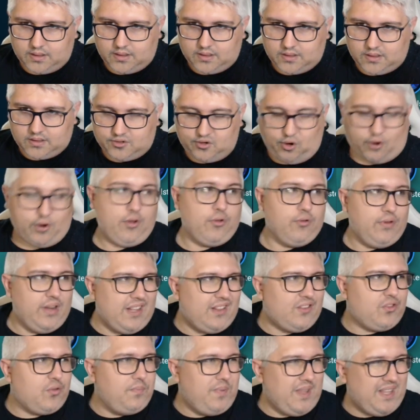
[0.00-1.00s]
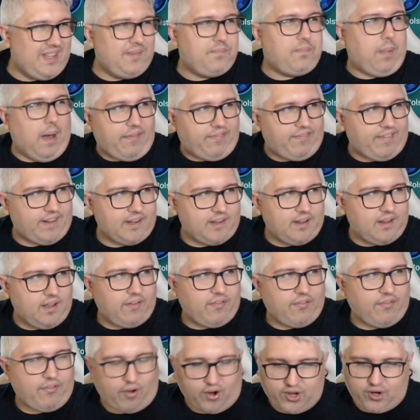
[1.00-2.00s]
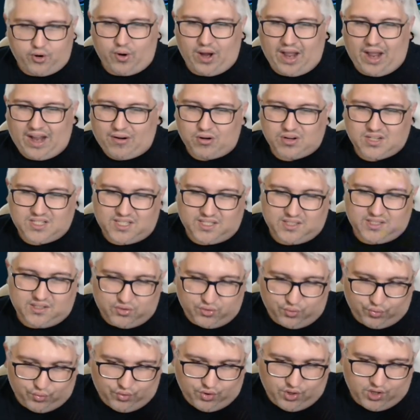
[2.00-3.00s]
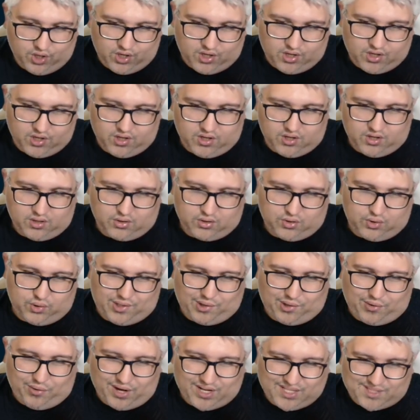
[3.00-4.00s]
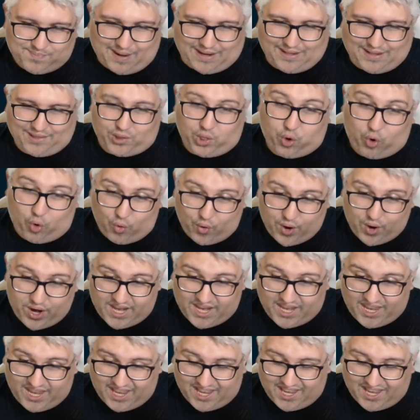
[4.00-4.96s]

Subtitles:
So you need to be debuffed for your accuracy to increase by 3?